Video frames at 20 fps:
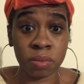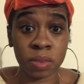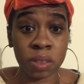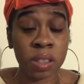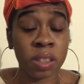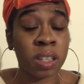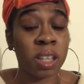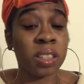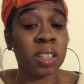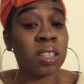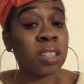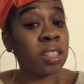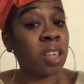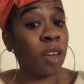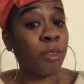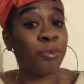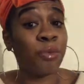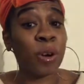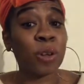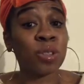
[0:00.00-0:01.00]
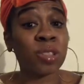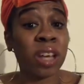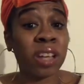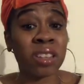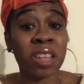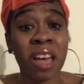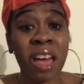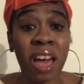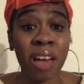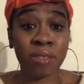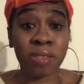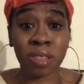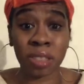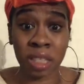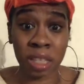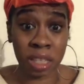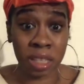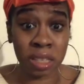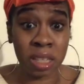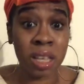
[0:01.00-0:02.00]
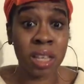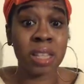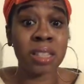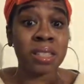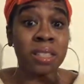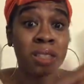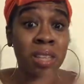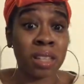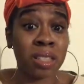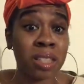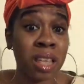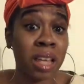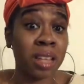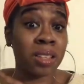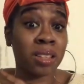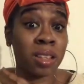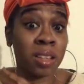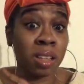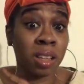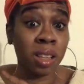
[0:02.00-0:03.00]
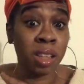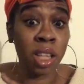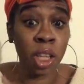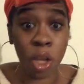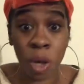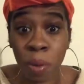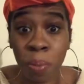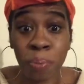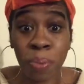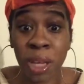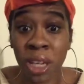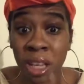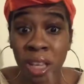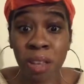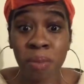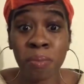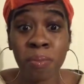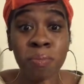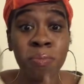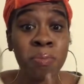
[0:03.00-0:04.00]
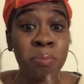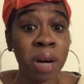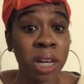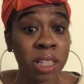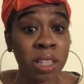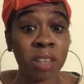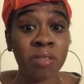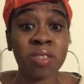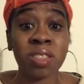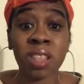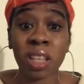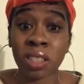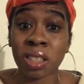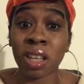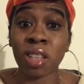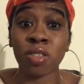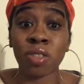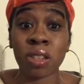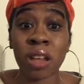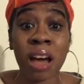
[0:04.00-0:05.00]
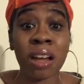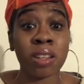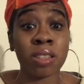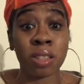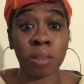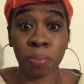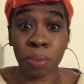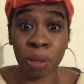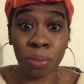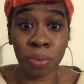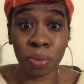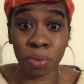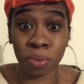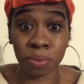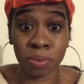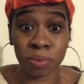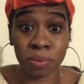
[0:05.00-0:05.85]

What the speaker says: Because this is their first check they have seen since that little bit of money of $600 to people.